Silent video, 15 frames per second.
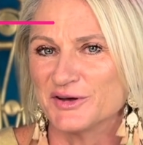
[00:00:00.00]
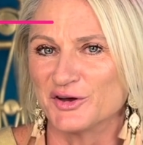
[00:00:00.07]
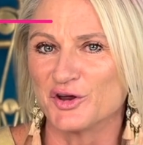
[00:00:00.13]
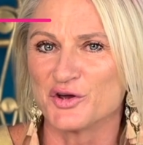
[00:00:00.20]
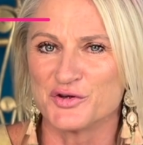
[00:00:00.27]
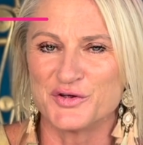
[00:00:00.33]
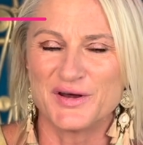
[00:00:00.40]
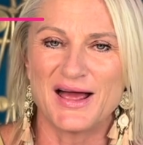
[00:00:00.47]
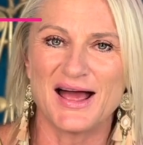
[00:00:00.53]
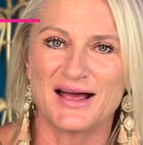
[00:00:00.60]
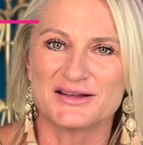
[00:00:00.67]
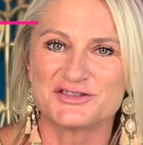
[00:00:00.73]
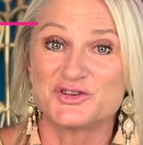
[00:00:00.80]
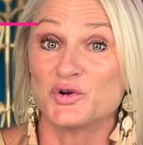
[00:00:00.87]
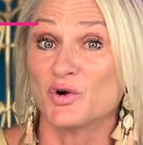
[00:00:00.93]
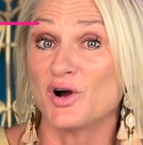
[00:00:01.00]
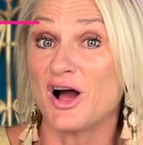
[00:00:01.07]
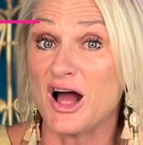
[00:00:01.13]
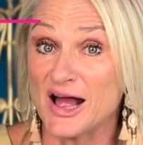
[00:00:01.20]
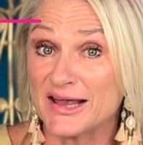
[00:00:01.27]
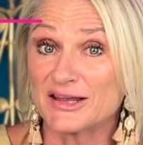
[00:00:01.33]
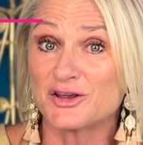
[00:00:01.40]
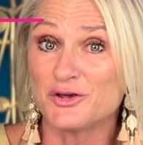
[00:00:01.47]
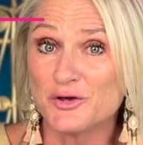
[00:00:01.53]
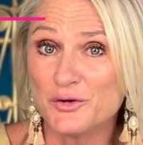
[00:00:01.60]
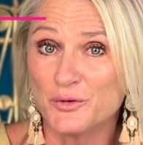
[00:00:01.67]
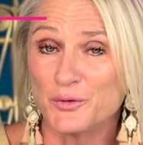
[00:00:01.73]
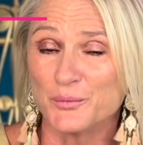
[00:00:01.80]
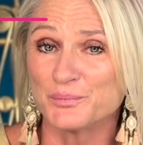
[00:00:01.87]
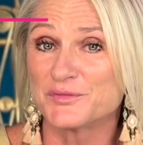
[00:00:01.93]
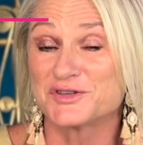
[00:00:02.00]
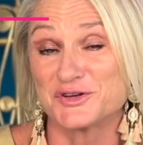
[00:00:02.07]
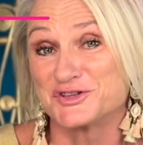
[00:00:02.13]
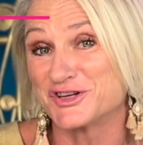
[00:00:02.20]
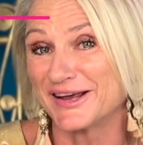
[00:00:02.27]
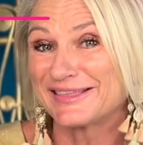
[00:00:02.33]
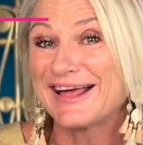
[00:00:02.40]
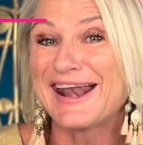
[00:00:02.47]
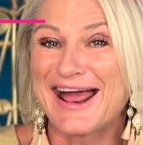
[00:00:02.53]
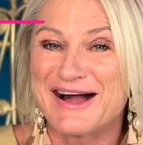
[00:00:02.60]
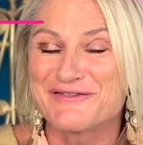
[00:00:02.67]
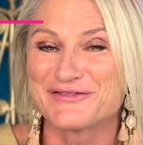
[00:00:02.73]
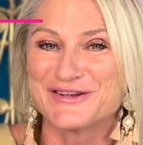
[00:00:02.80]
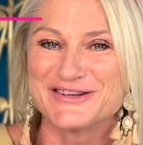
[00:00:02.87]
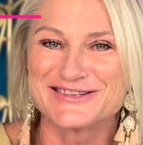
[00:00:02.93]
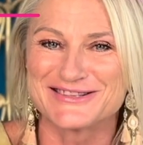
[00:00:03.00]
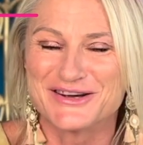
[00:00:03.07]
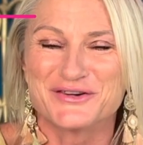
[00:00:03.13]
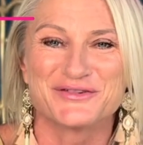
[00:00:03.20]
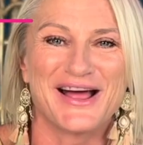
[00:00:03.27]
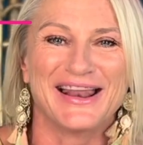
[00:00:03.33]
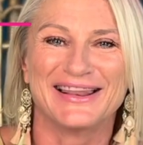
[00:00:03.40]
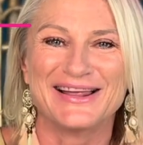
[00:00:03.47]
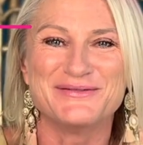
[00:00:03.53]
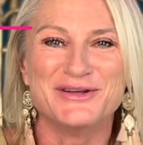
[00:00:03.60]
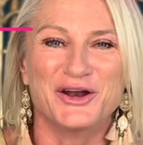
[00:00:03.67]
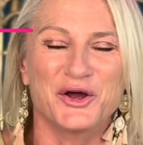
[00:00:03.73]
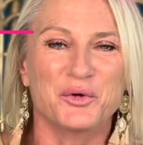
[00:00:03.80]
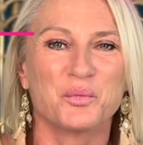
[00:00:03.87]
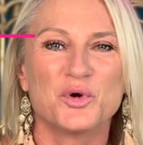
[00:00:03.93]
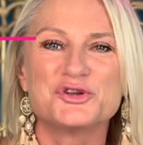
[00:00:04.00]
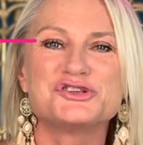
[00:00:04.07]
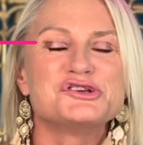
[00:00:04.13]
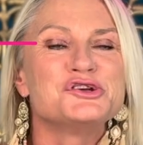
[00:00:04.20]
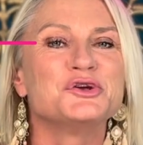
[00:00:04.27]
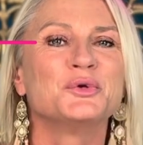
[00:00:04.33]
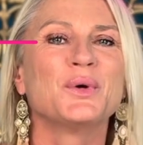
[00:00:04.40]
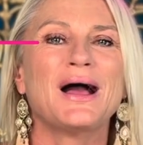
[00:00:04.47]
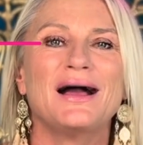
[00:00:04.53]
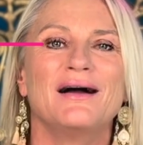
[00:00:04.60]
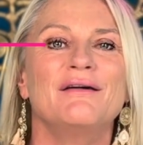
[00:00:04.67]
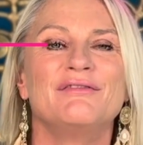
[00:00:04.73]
known as your IQ. So check that out for yourself and let me know, what do you have